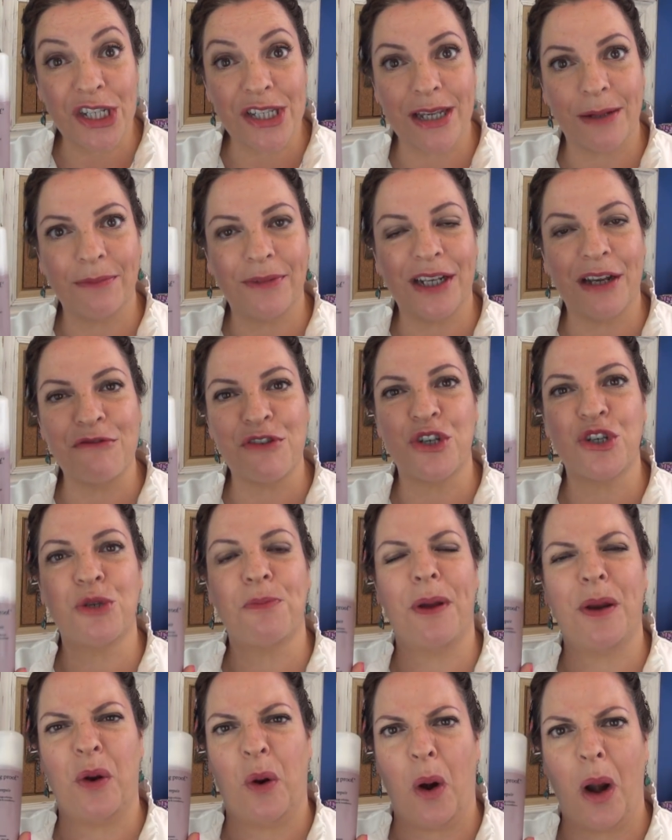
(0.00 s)
Sometimes you
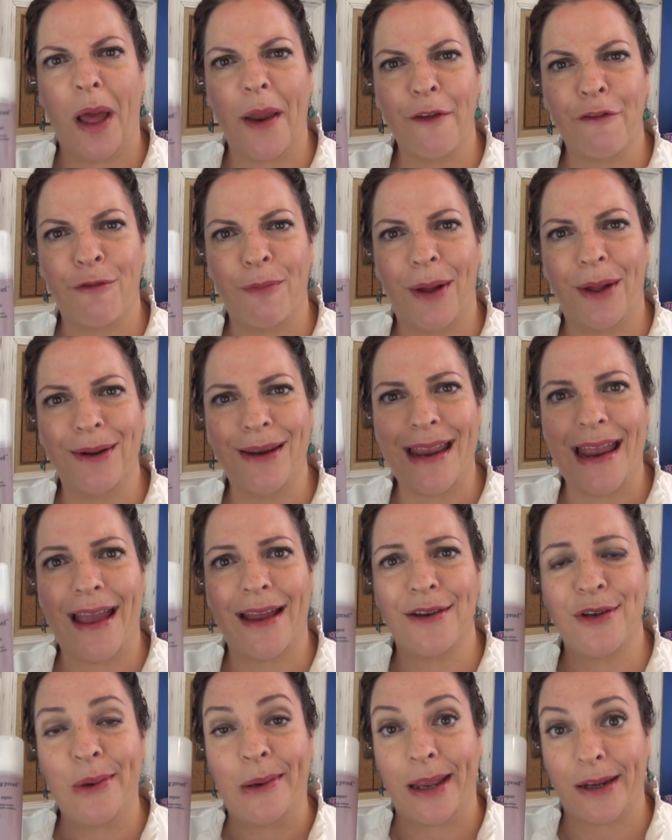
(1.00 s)
spend a lot of money
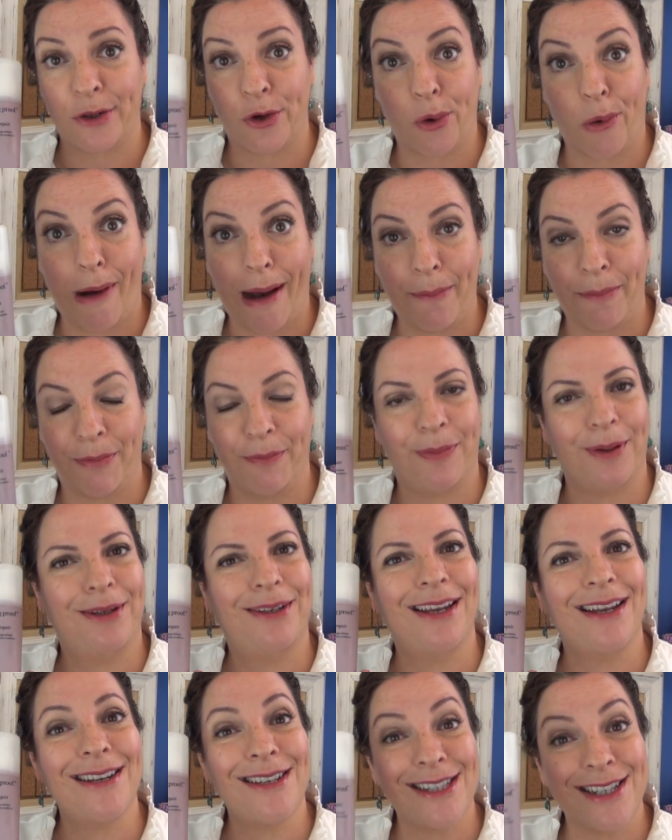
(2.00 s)
and you get crap,
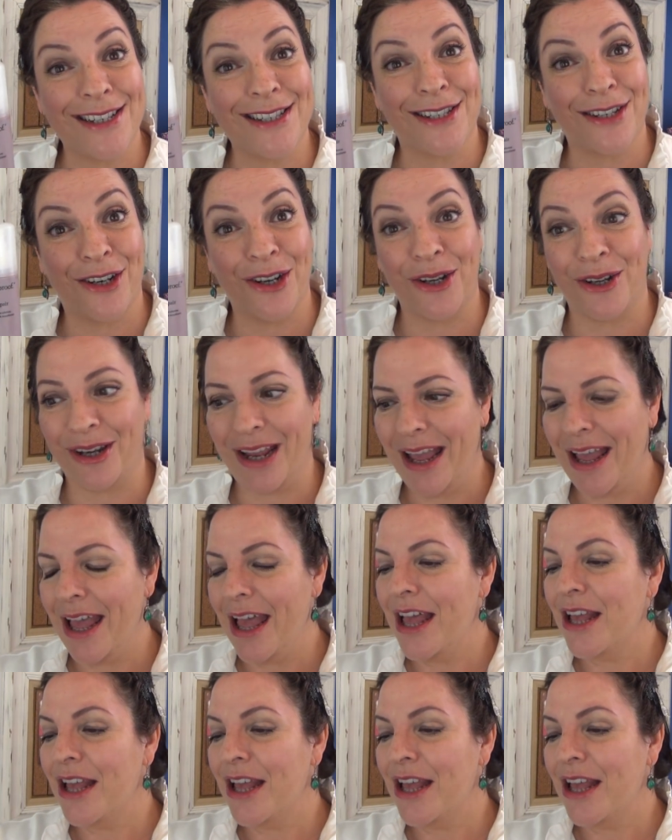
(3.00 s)
but this is good.